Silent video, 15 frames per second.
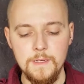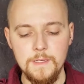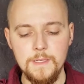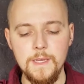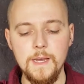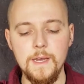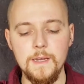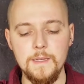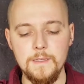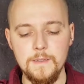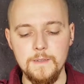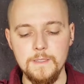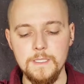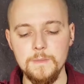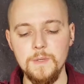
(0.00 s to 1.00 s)
"Yeah,
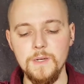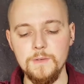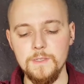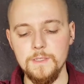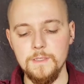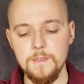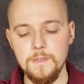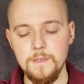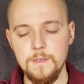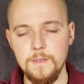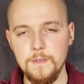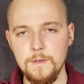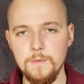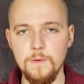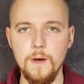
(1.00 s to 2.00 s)
smokes.
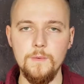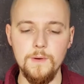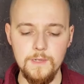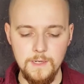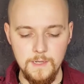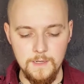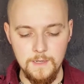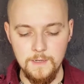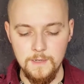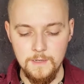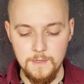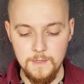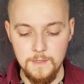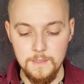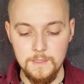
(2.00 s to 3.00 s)
Want one?"
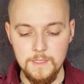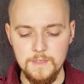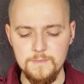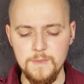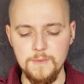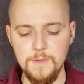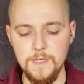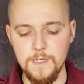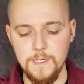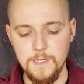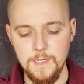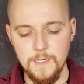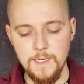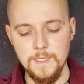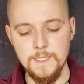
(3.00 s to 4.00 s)
"Give me one,"
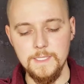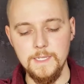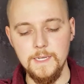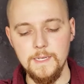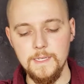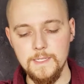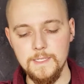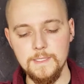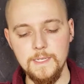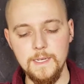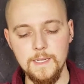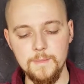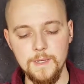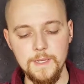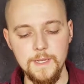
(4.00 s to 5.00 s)
I said,
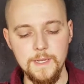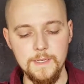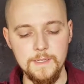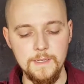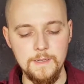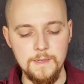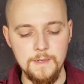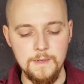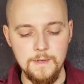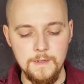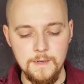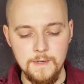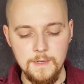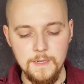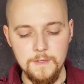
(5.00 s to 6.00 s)
extending my hand.
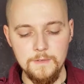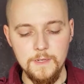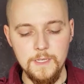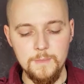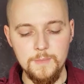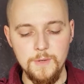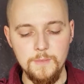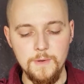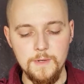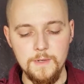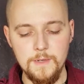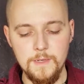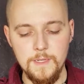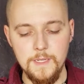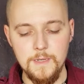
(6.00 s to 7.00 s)
Ruggy put
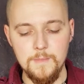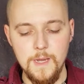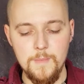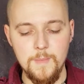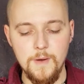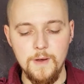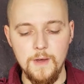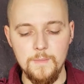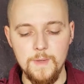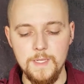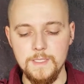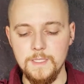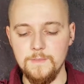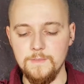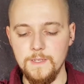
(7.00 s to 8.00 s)
one in my palm
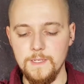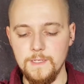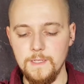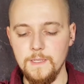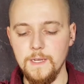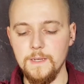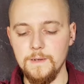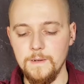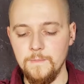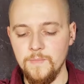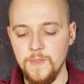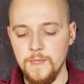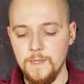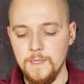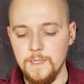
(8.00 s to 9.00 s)
as he flicked the lighter.
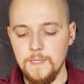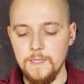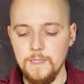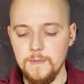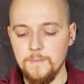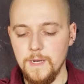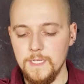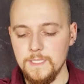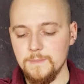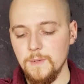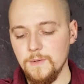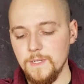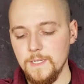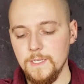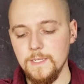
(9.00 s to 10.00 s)
He lit my
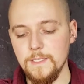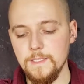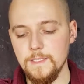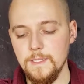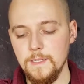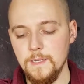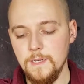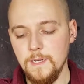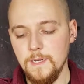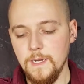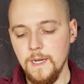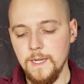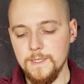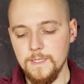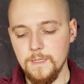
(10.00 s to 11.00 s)
smoke in his.
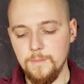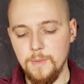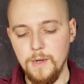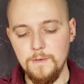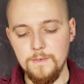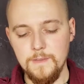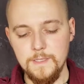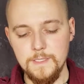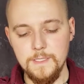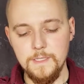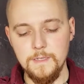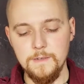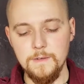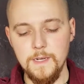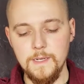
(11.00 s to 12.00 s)
I took a puff of the
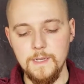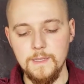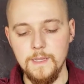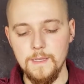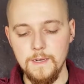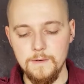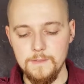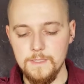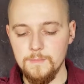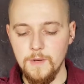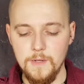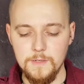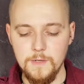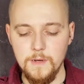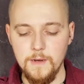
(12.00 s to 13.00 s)
cigarette and let out a
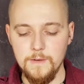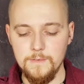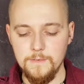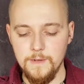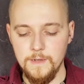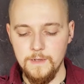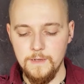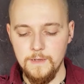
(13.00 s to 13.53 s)
small cough.